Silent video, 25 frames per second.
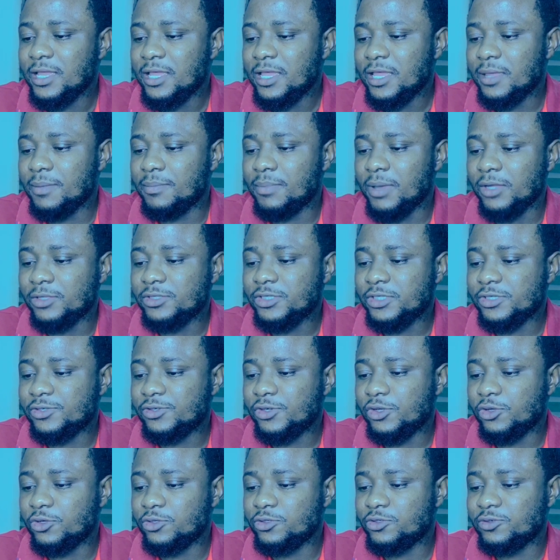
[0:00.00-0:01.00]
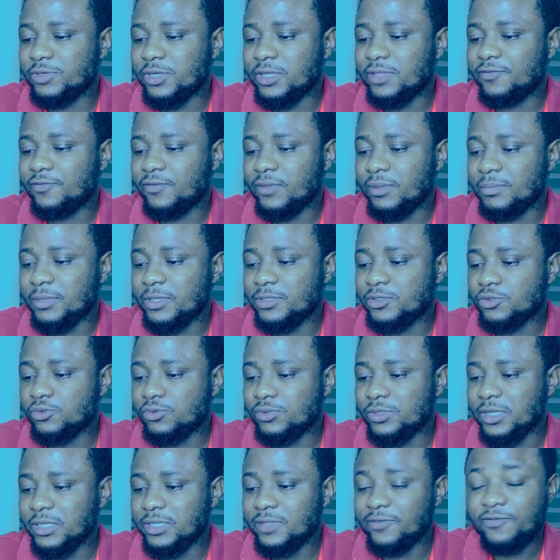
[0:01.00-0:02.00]
about 300 female
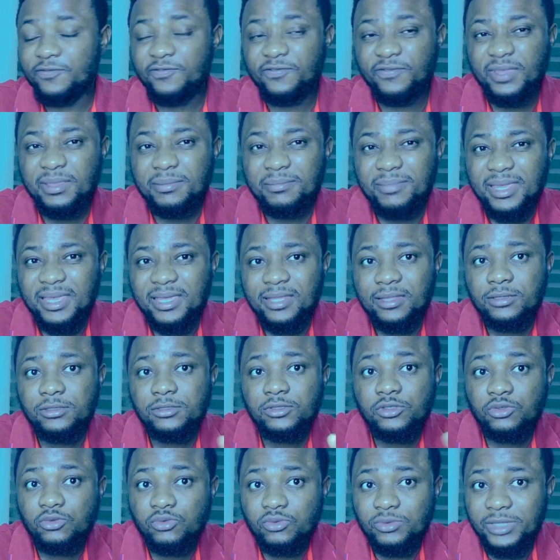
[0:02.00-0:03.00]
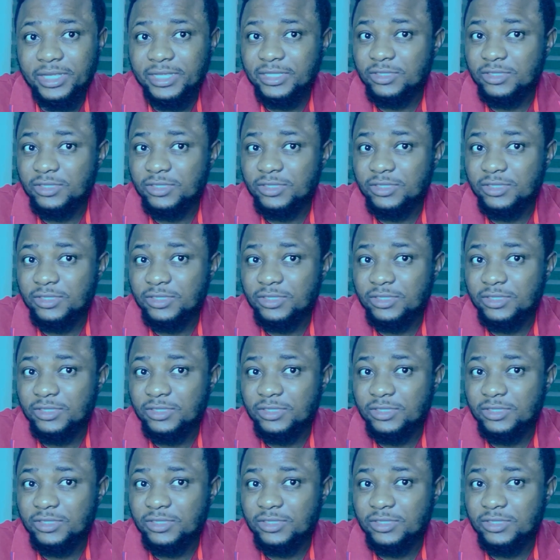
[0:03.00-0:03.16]
students, not